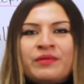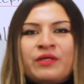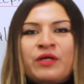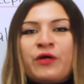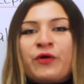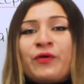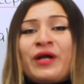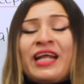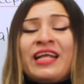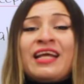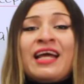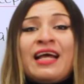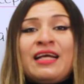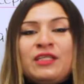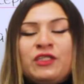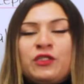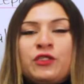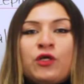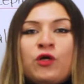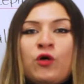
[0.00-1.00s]
Alright
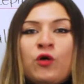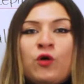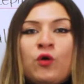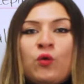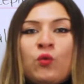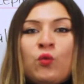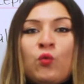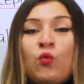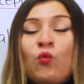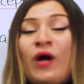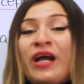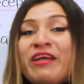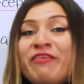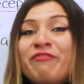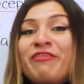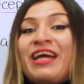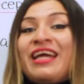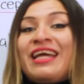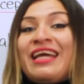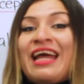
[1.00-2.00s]
guys, so what
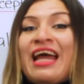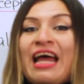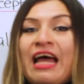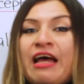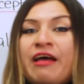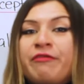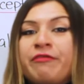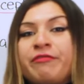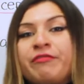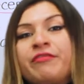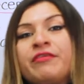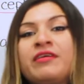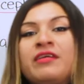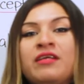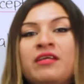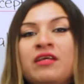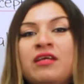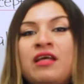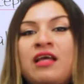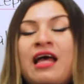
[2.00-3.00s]
if I have
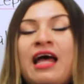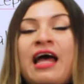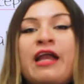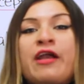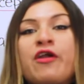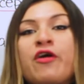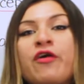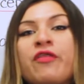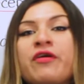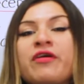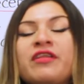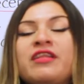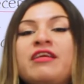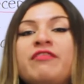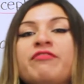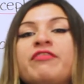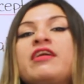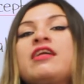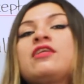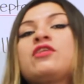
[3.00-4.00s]
another
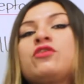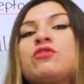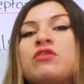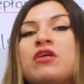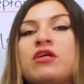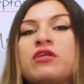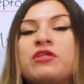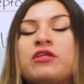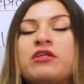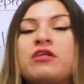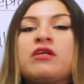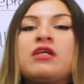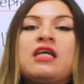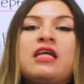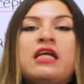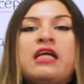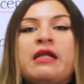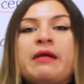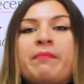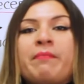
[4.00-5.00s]
different structure
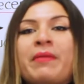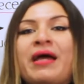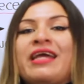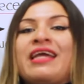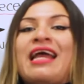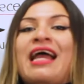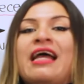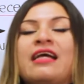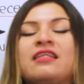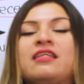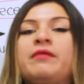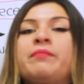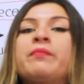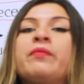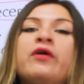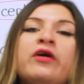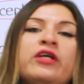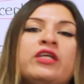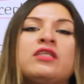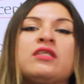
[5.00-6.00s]
in my active
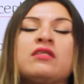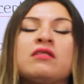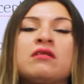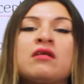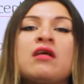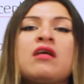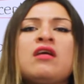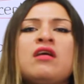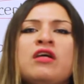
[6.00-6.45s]
voice?